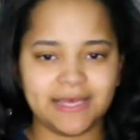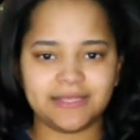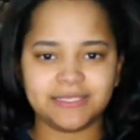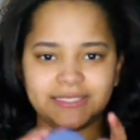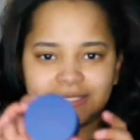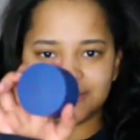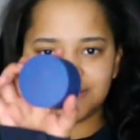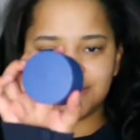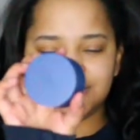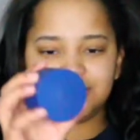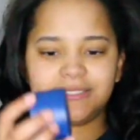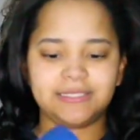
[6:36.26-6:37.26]
this is
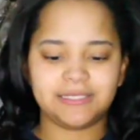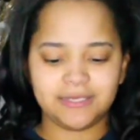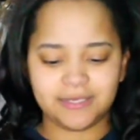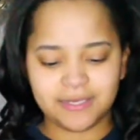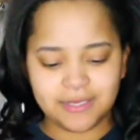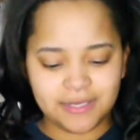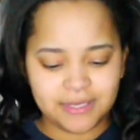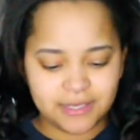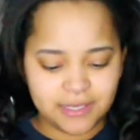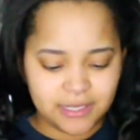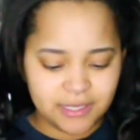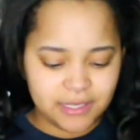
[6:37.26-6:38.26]
it.
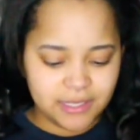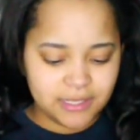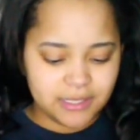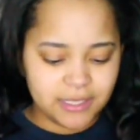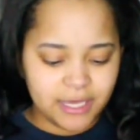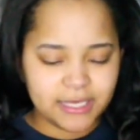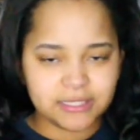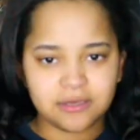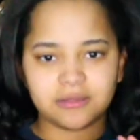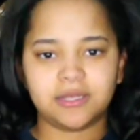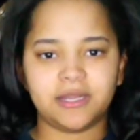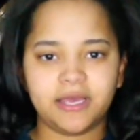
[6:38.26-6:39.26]
It has
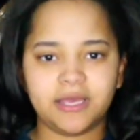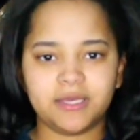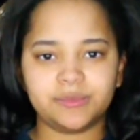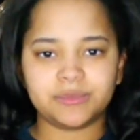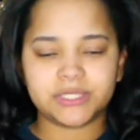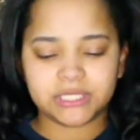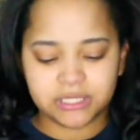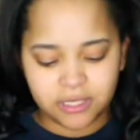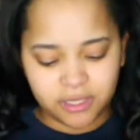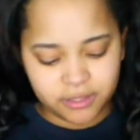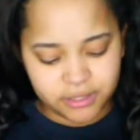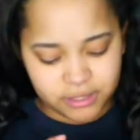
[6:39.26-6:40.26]
all the names, the
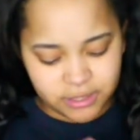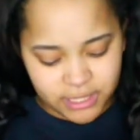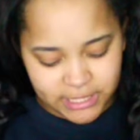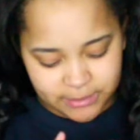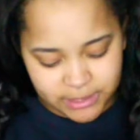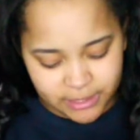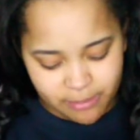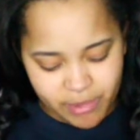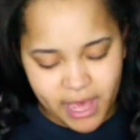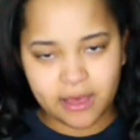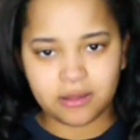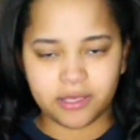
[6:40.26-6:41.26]
colors of the names on the
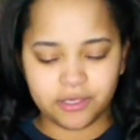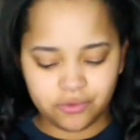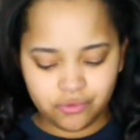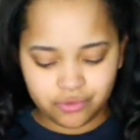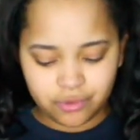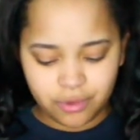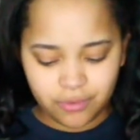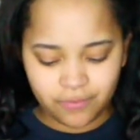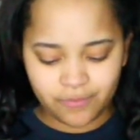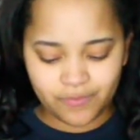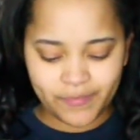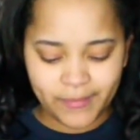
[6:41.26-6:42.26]
back like usual.
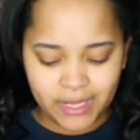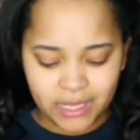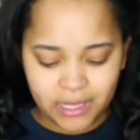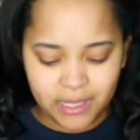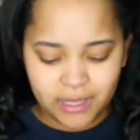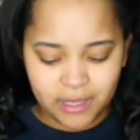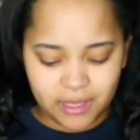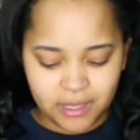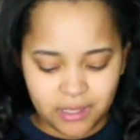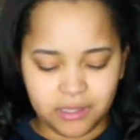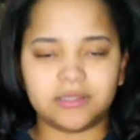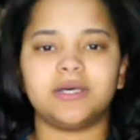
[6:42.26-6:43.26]

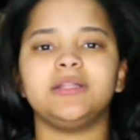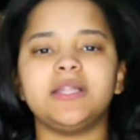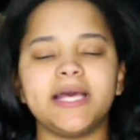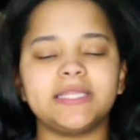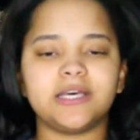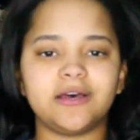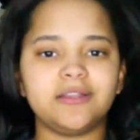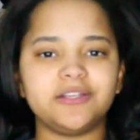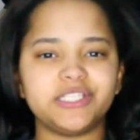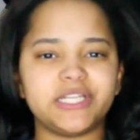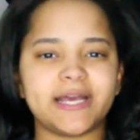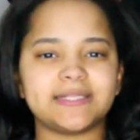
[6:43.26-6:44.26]
And unlike the other
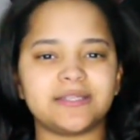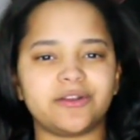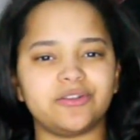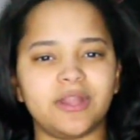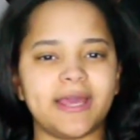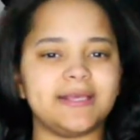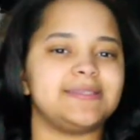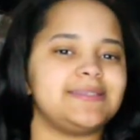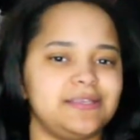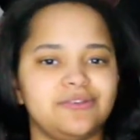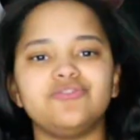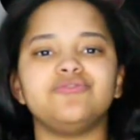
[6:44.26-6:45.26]
stacks that are like
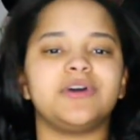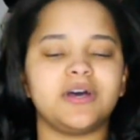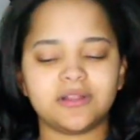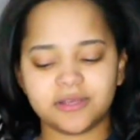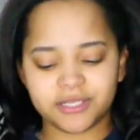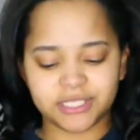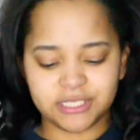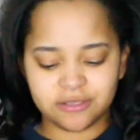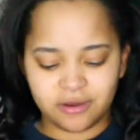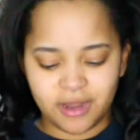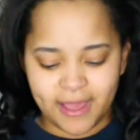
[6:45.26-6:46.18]
single colors, these are